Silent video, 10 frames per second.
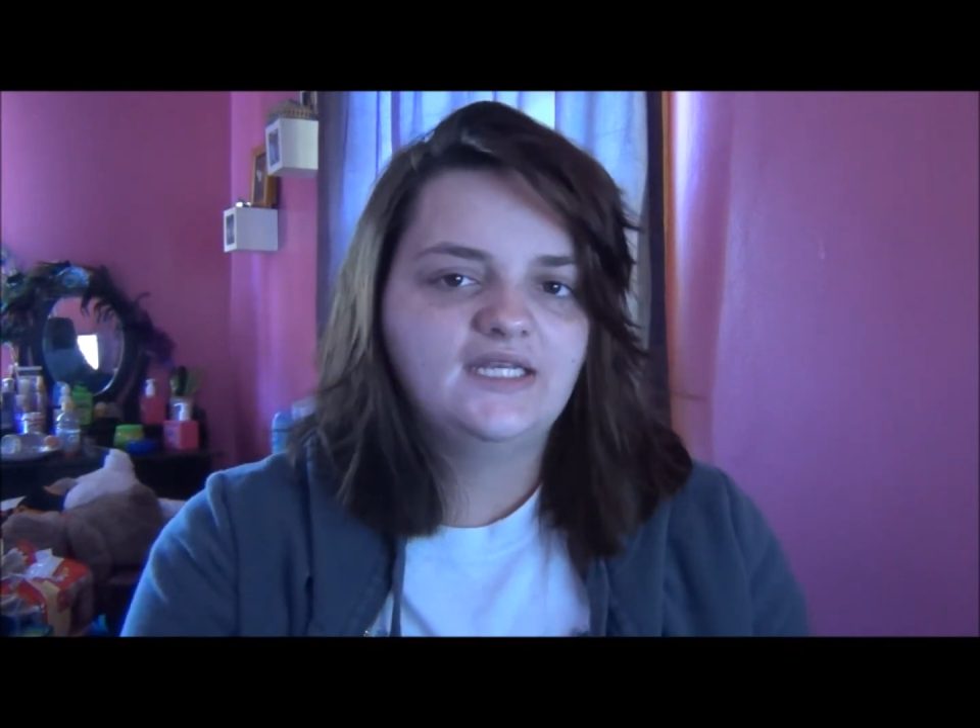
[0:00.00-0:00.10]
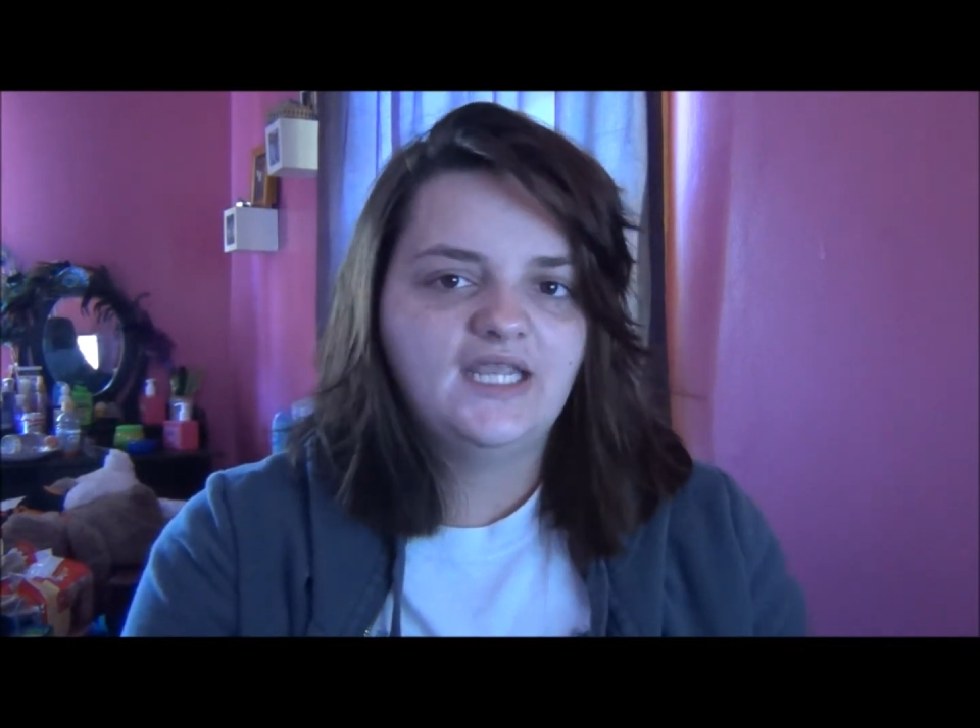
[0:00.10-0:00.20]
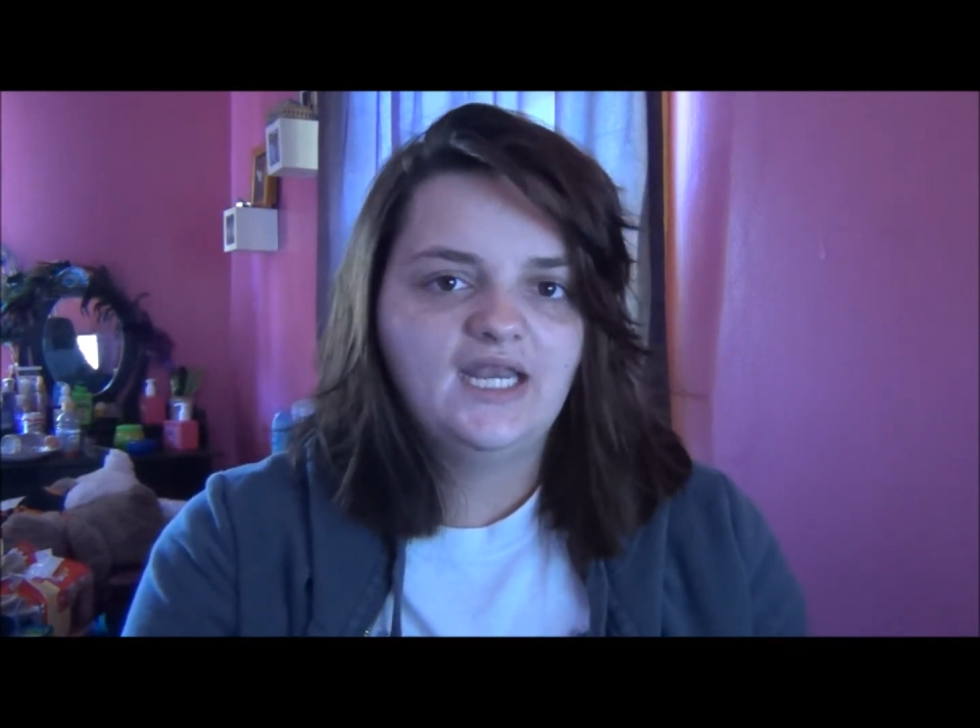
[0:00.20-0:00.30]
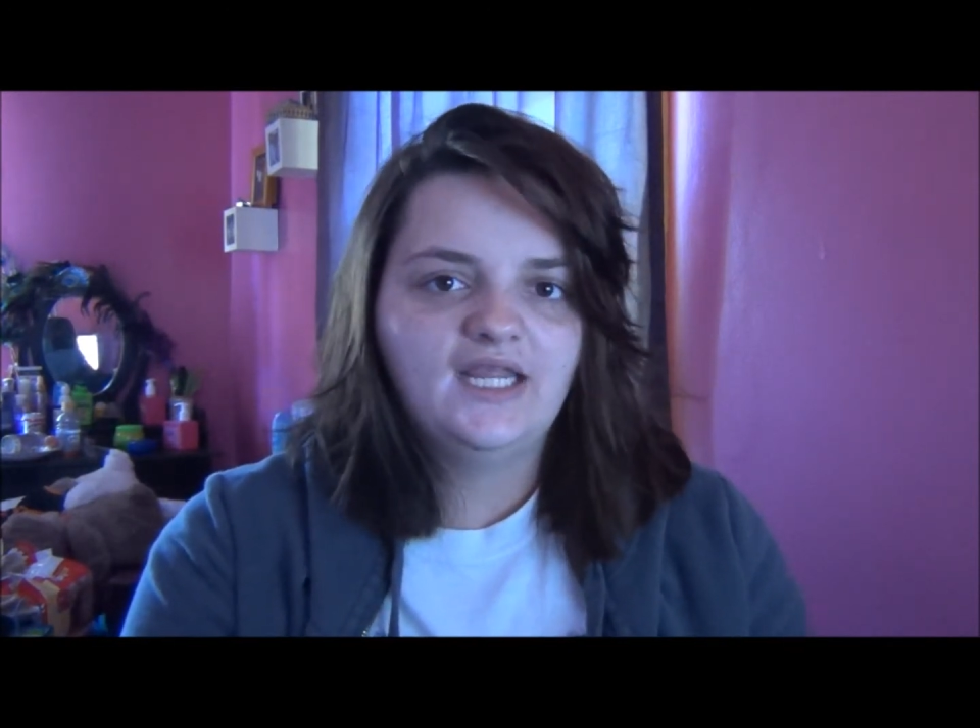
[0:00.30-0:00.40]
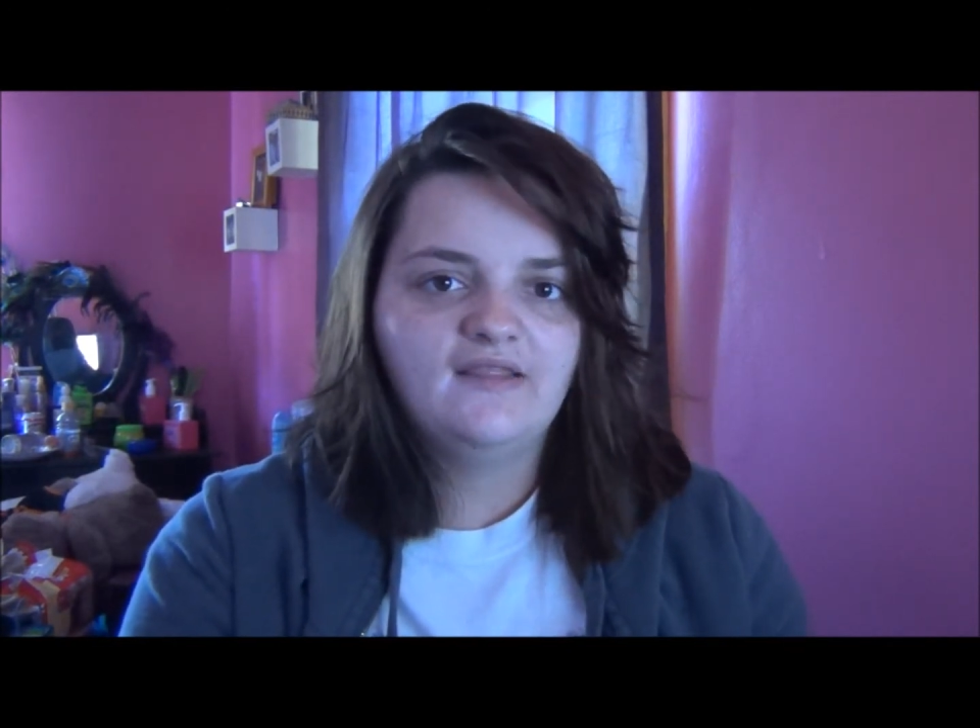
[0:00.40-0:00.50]
of
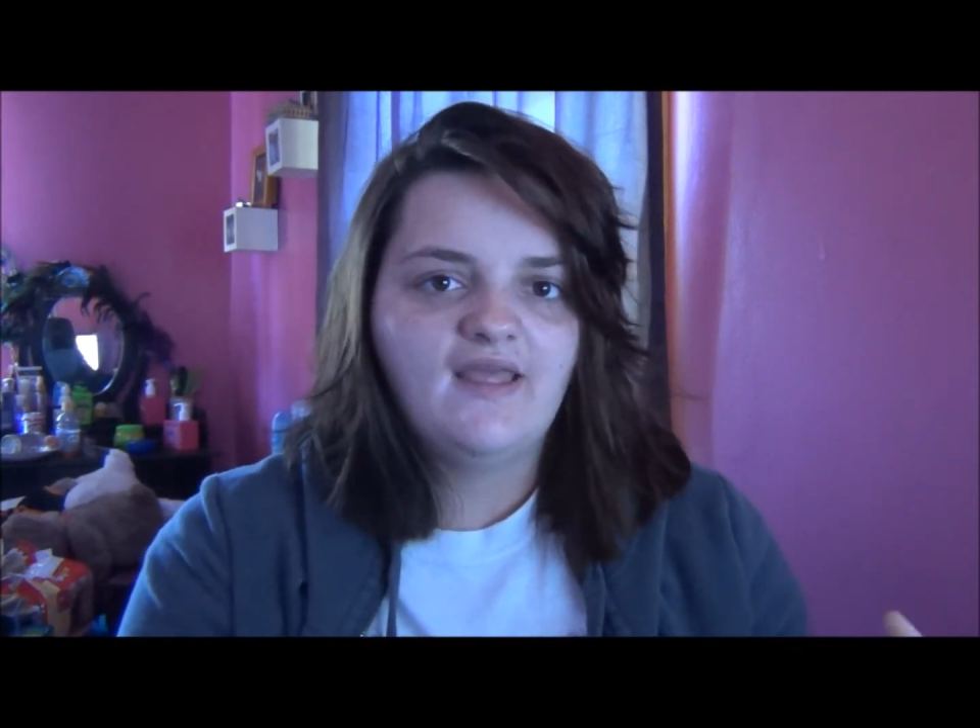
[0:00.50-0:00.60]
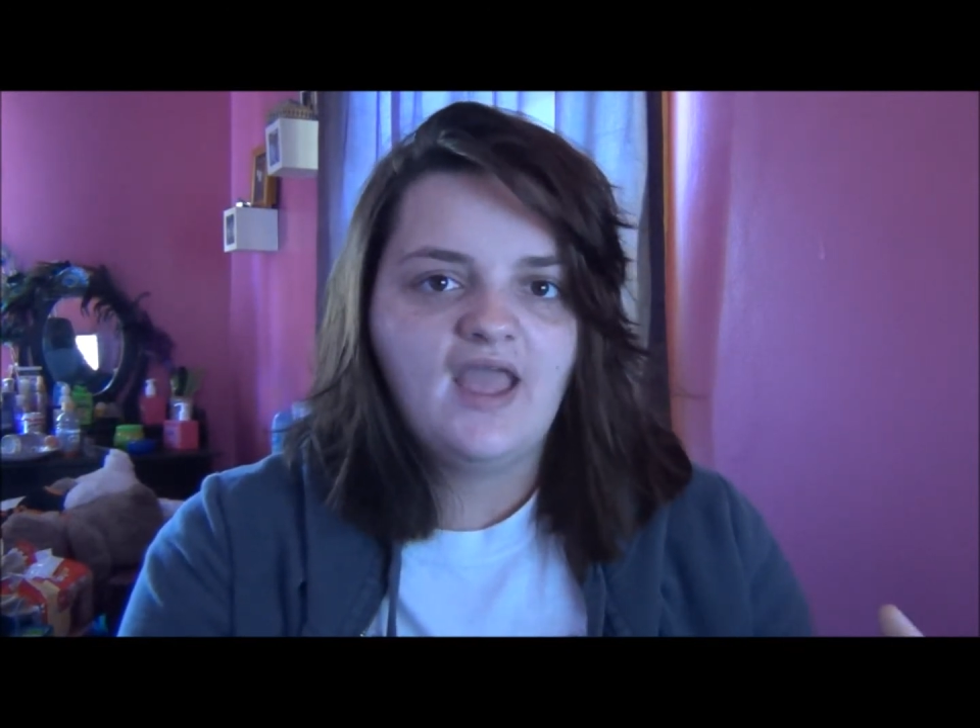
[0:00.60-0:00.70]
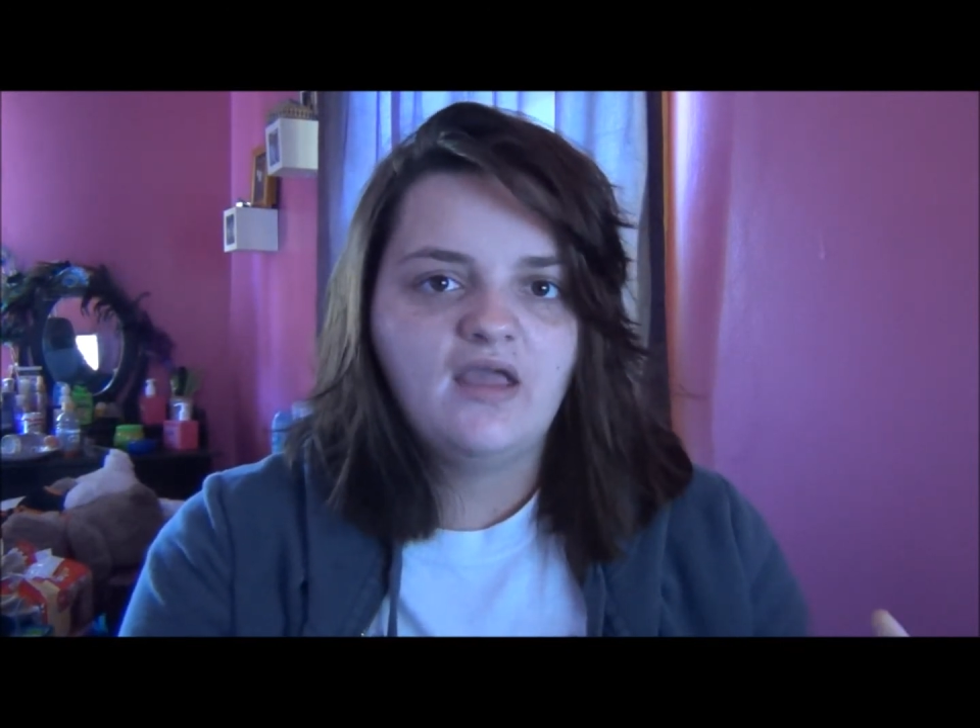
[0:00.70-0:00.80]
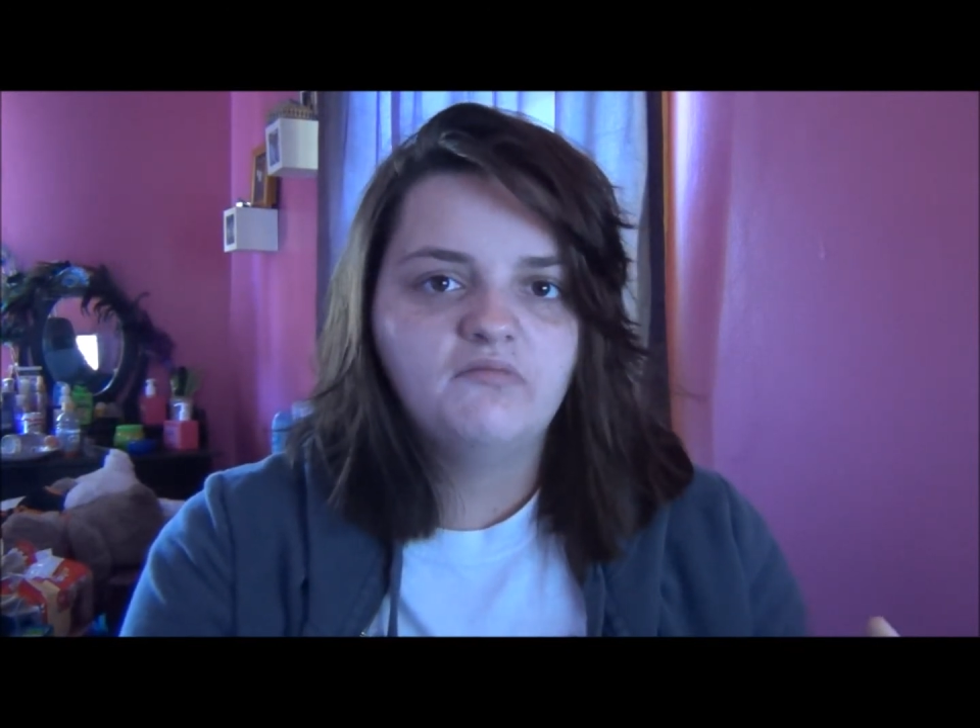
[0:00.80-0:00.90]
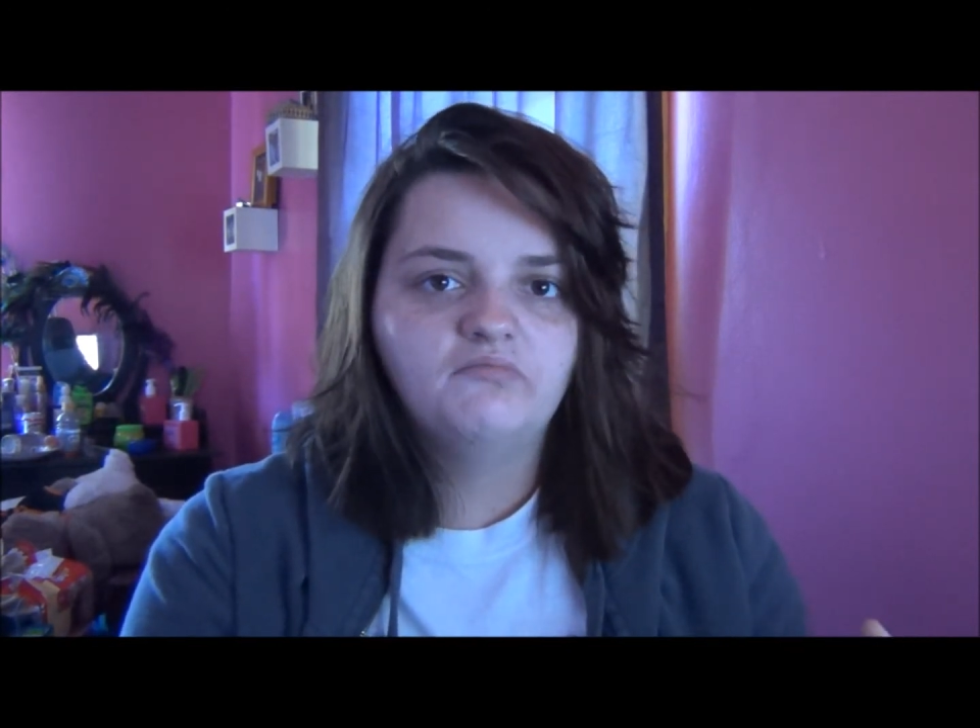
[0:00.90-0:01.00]
getting
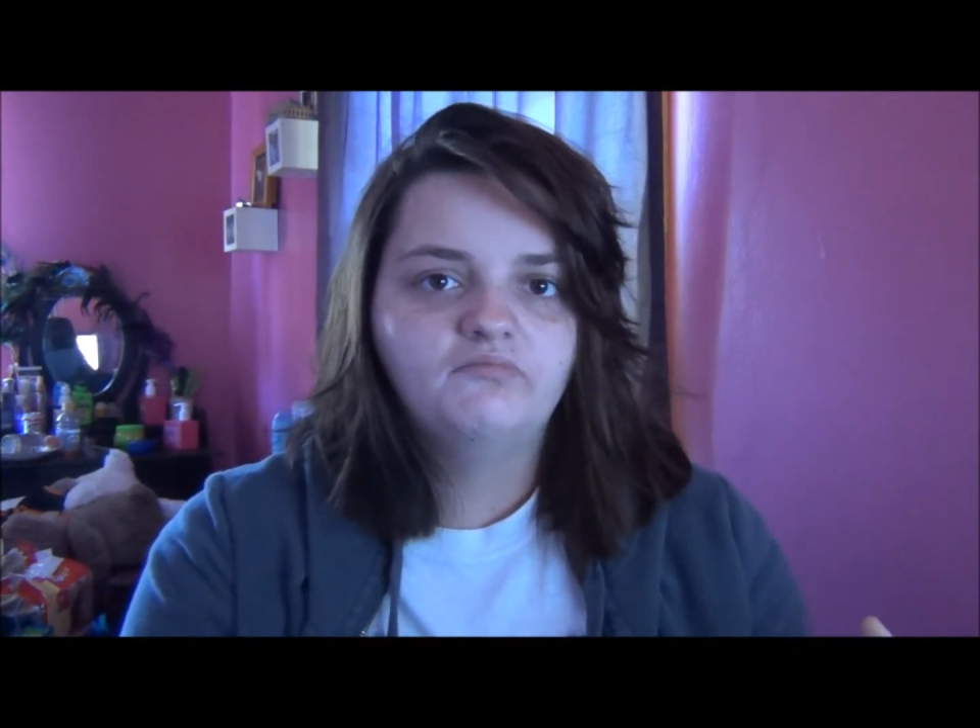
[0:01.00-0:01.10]
that